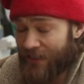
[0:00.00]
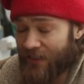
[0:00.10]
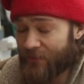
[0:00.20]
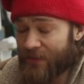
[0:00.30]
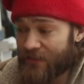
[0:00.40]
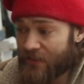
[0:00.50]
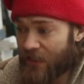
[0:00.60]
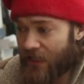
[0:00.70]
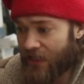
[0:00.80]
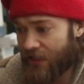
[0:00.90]
that means
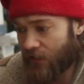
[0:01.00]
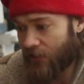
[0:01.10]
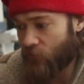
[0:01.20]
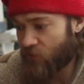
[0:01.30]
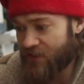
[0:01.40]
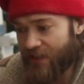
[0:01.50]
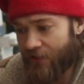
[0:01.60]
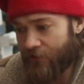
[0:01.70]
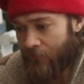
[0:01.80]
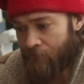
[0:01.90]
I gotta get a lot of wood
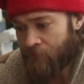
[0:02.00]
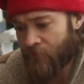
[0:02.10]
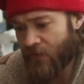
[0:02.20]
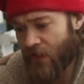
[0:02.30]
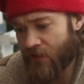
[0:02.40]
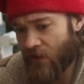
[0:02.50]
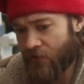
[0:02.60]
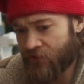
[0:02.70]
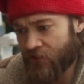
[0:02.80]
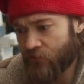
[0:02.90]
together, and you
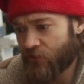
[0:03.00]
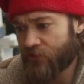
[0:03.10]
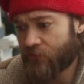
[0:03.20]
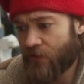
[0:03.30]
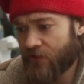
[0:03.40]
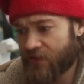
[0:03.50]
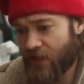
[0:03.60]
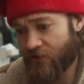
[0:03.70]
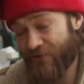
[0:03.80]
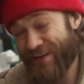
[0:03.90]
have to get the wood to
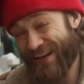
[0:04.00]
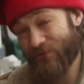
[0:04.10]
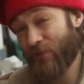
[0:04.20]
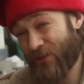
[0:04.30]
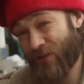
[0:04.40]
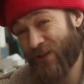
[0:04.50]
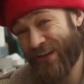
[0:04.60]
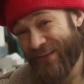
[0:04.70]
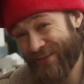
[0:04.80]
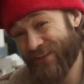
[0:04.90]
together for next winter,
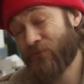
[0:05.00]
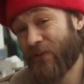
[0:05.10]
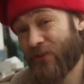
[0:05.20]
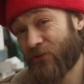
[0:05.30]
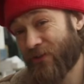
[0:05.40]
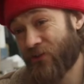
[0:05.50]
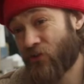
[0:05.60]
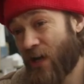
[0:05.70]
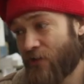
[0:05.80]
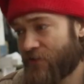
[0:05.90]
this winter, so it can
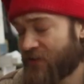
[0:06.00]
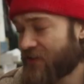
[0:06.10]
dry over the